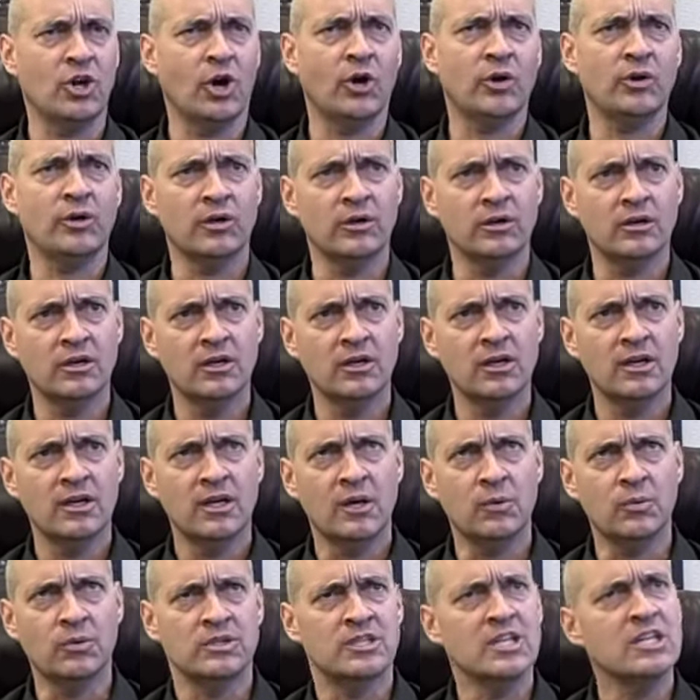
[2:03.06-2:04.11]
Gartner.
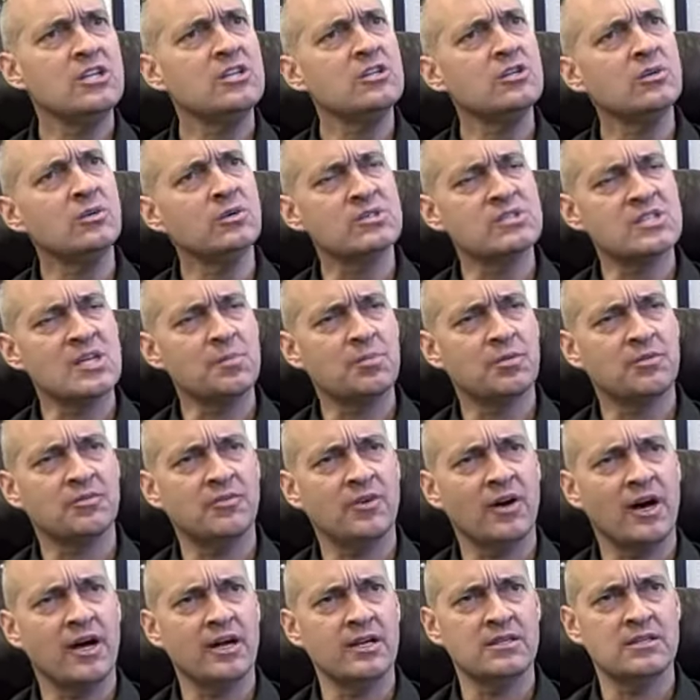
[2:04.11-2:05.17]
What they do is they
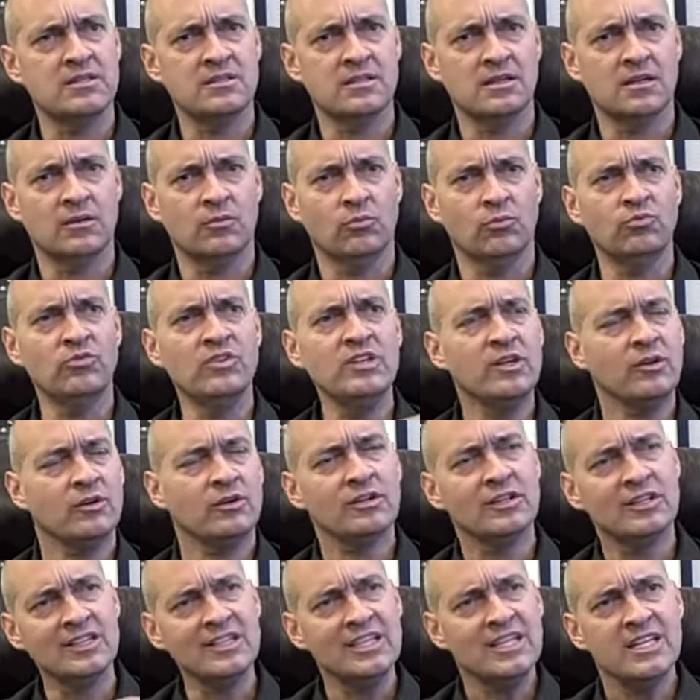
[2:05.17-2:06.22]
provide
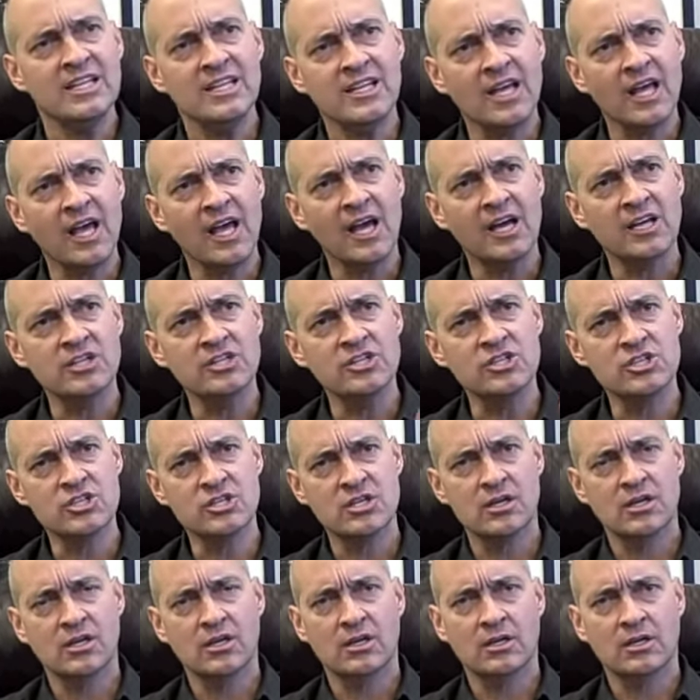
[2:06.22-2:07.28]
very leading
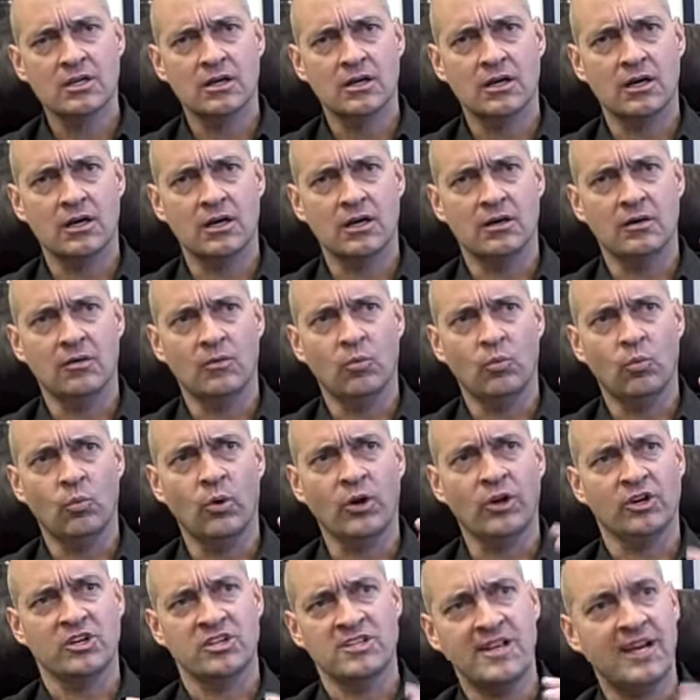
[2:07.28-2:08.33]
edge.
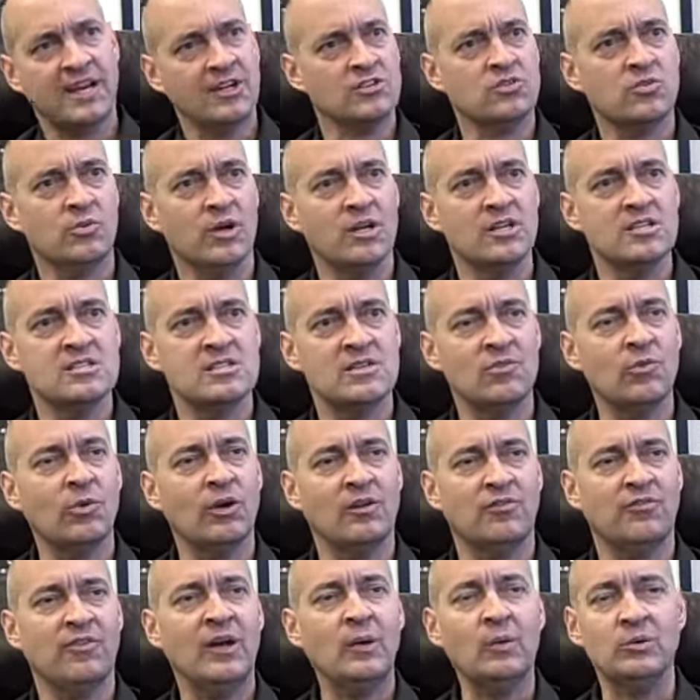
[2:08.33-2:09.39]
What are tech trends? If you
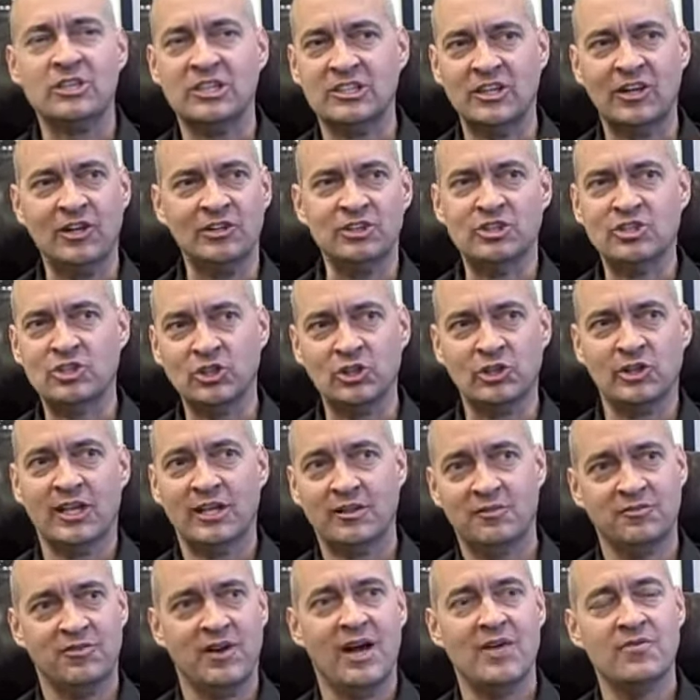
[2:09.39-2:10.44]
want to find out what technology is going to look
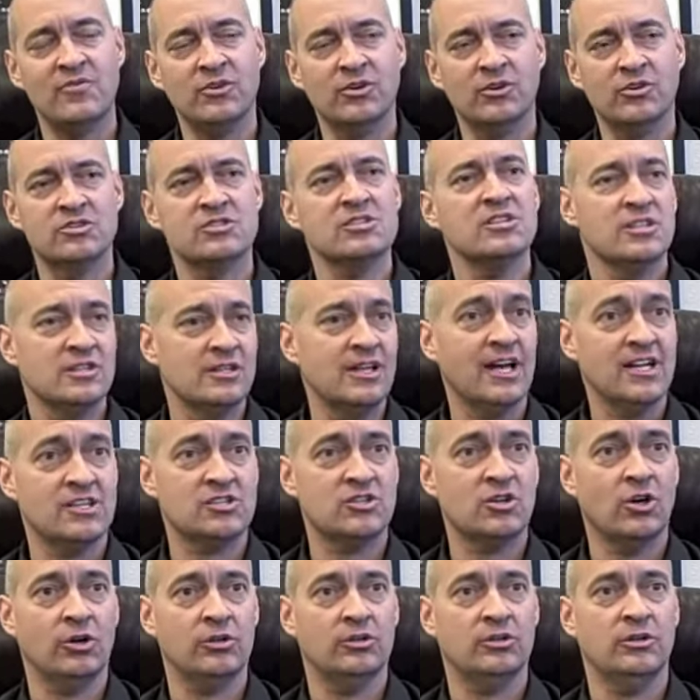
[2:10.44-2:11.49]
like in 5 years, you
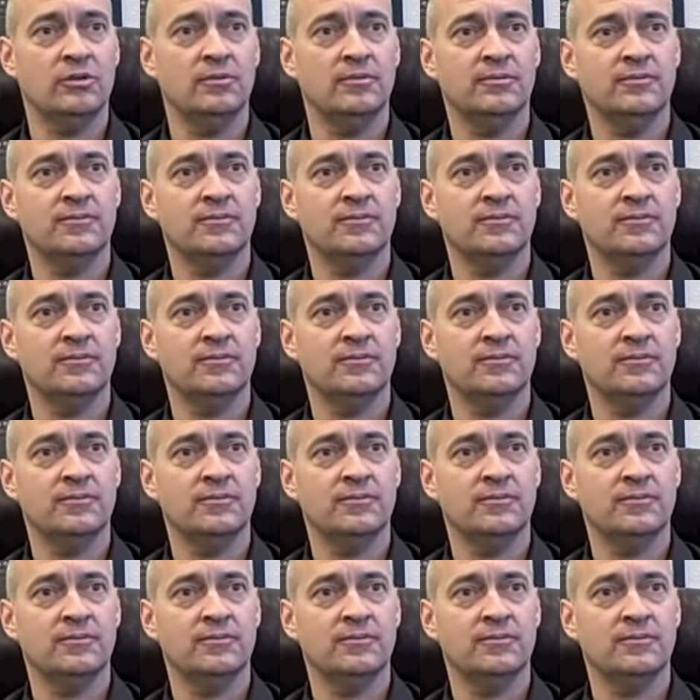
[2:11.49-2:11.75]
ask Gartner.